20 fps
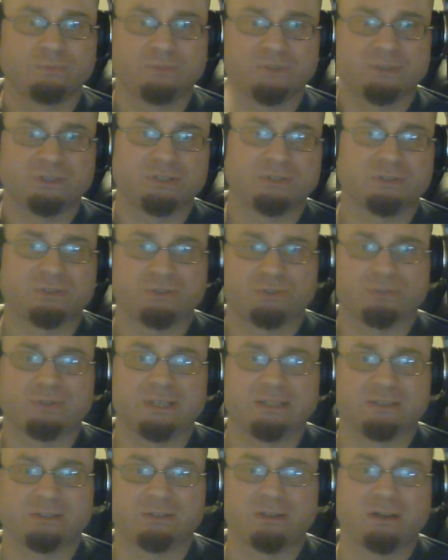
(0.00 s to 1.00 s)
just
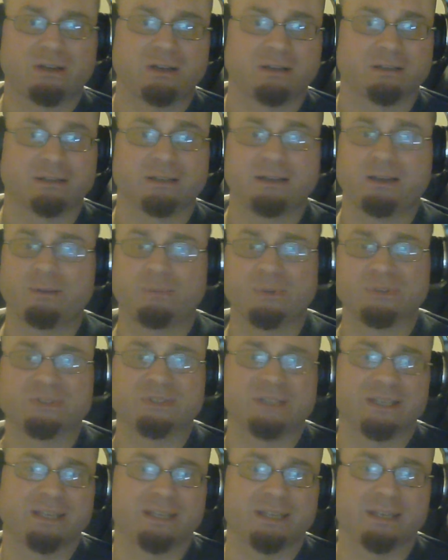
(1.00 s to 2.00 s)
strings along, almost
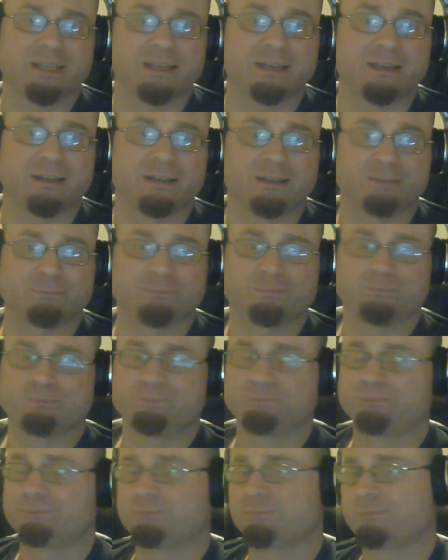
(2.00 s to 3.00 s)
like a
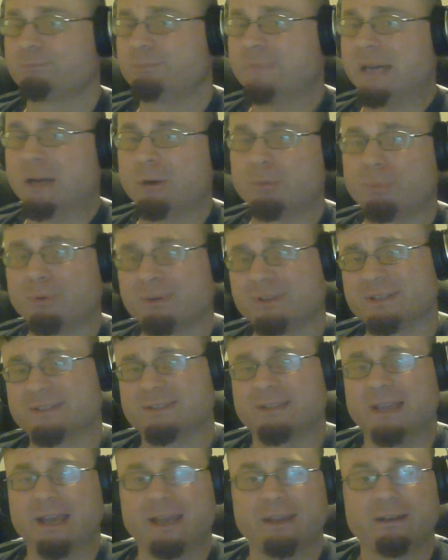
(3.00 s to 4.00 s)
PowerPoint
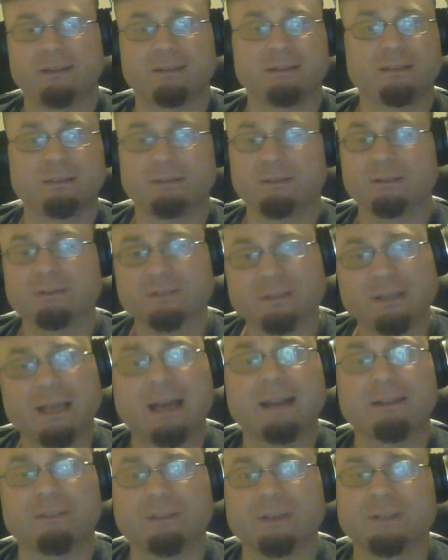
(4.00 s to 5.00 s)
slide. You know, there's a lot
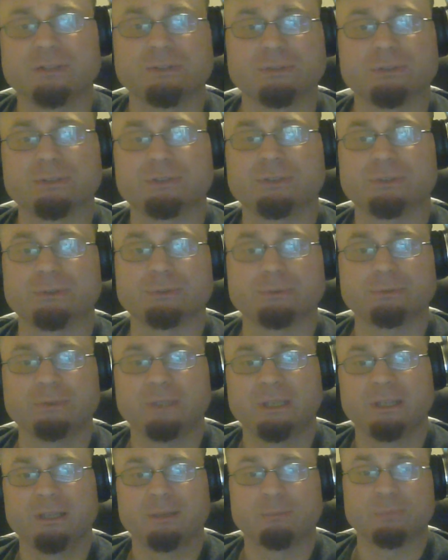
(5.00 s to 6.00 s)
of things you can do,
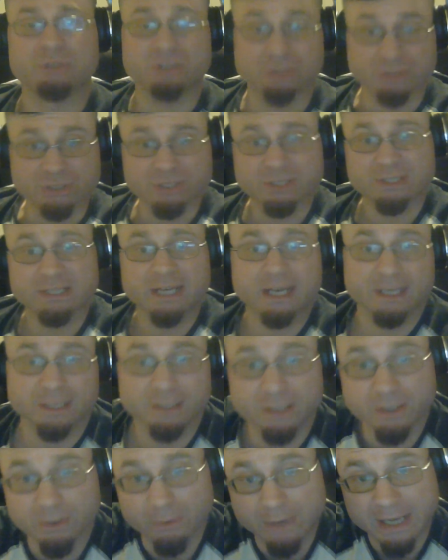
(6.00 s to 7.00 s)
but you just got to
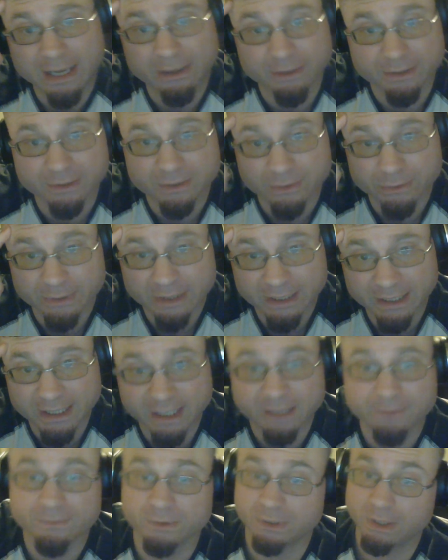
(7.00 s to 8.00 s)
know how to do it.
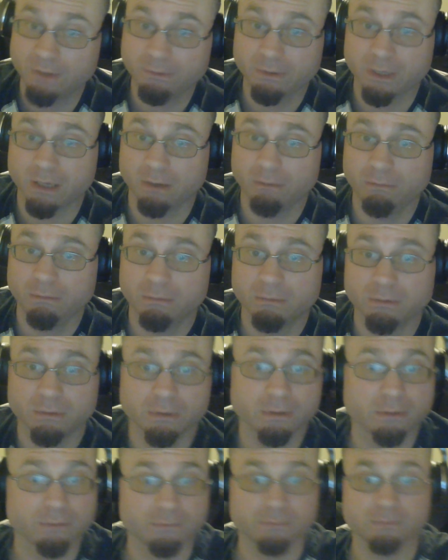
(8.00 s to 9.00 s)
And if you don't know,
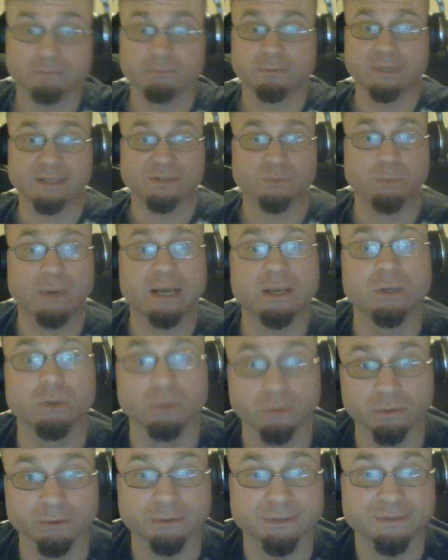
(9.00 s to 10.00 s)
that's why
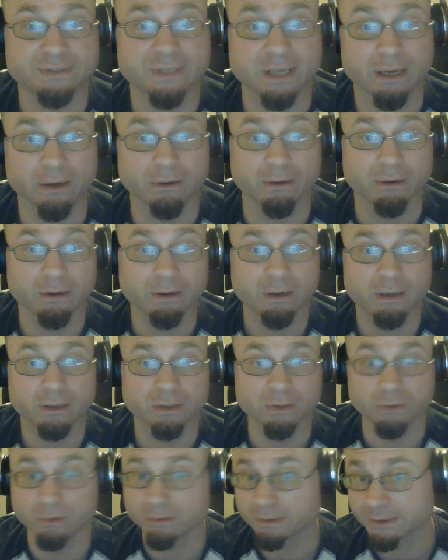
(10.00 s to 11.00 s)
Google is there.
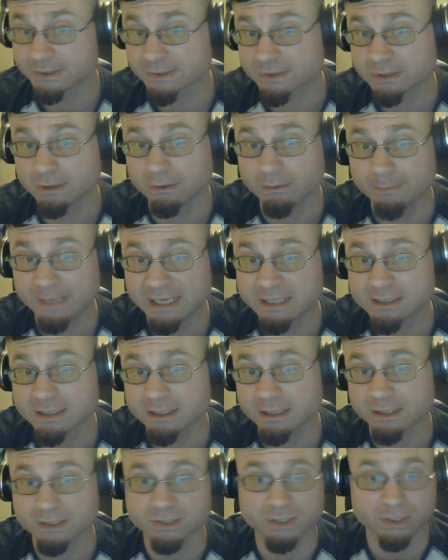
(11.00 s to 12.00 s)
Google is so amazing.
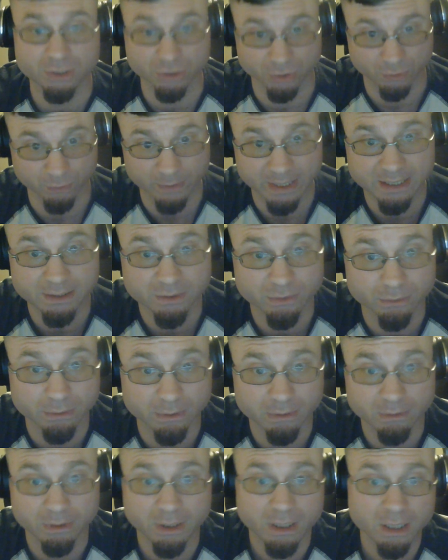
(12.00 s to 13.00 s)
It's such a great
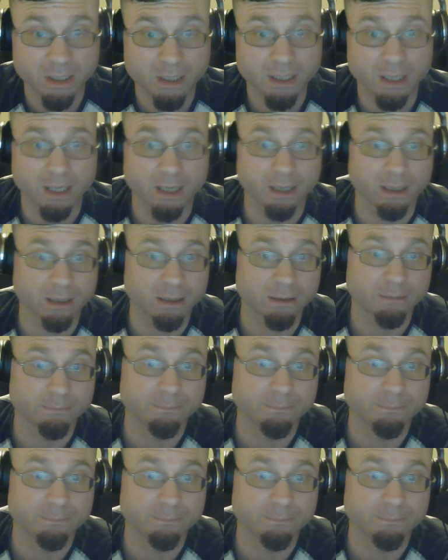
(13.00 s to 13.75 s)
tool. A